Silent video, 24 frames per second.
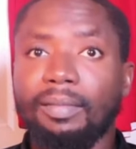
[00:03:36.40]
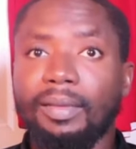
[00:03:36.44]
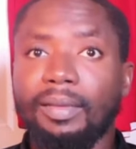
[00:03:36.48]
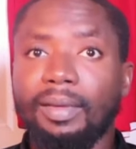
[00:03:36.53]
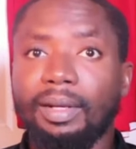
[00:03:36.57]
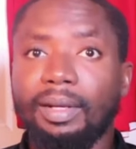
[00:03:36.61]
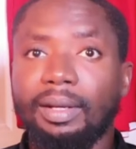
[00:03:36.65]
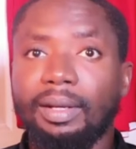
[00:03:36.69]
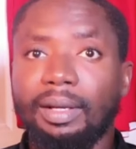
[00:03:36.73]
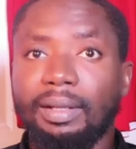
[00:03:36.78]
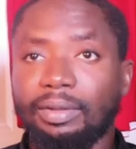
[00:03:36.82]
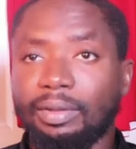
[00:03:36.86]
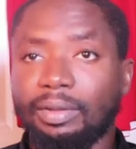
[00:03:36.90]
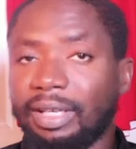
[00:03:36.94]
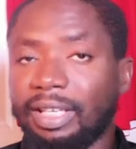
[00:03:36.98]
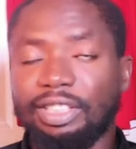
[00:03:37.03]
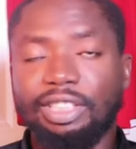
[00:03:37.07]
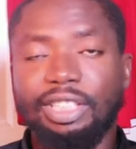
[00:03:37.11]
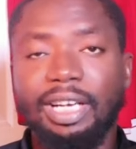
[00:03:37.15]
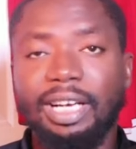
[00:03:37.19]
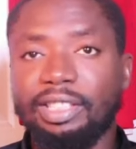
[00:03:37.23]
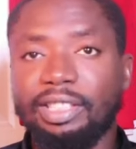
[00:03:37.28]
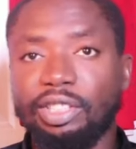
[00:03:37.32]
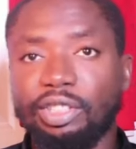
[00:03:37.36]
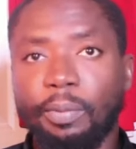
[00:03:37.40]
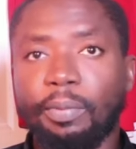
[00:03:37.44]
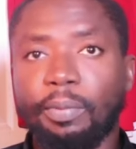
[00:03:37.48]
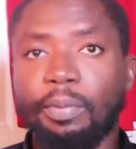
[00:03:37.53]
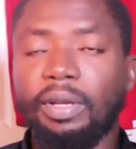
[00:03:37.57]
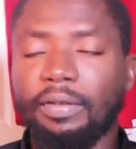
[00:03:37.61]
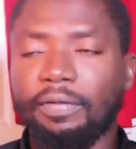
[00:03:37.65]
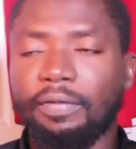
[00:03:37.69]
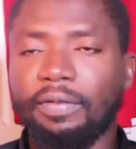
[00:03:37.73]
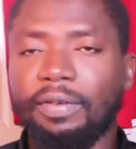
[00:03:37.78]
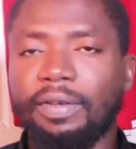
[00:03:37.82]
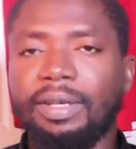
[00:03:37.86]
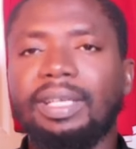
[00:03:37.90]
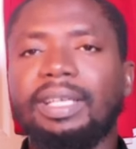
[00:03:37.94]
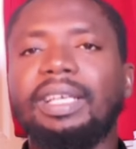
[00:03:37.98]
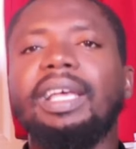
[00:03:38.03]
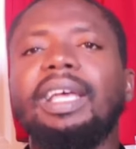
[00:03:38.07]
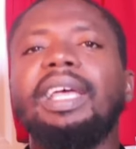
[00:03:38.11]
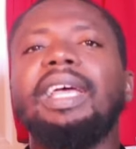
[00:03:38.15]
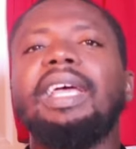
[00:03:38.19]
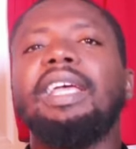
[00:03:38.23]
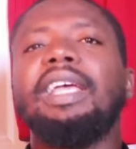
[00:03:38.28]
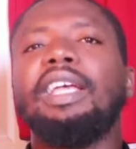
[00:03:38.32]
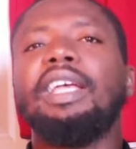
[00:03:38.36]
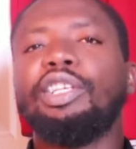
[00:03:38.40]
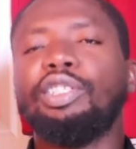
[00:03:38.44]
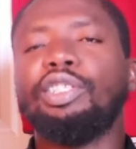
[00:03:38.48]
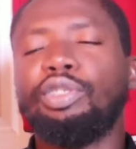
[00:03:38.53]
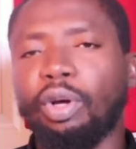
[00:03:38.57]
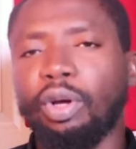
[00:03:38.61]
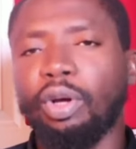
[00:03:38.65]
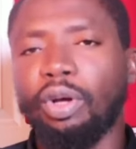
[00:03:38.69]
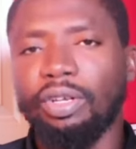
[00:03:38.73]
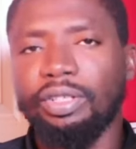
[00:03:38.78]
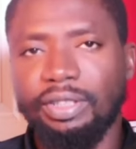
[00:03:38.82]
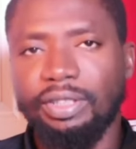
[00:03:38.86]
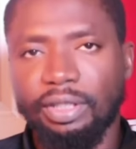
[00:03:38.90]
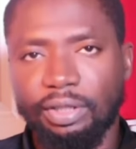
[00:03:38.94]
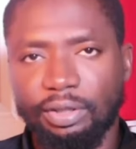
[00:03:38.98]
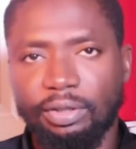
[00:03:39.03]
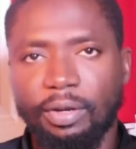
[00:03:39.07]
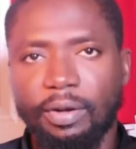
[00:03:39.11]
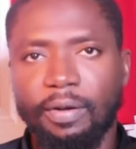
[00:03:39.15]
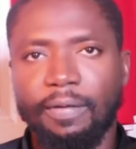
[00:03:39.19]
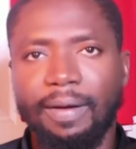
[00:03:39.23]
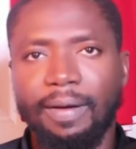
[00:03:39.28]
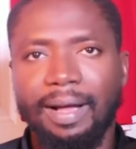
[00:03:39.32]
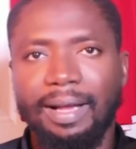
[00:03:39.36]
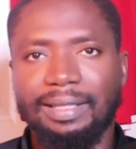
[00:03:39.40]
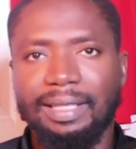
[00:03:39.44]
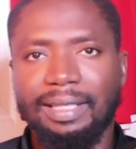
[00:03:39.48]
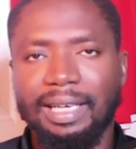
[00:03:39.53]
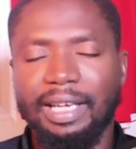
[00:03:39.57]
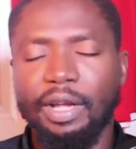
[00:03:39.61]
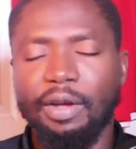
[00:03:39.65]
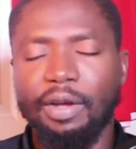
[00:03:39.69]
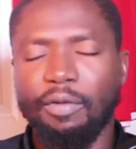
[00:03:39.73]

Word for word: Nicolas Jackson is not prolific, he does his stuff attacking well.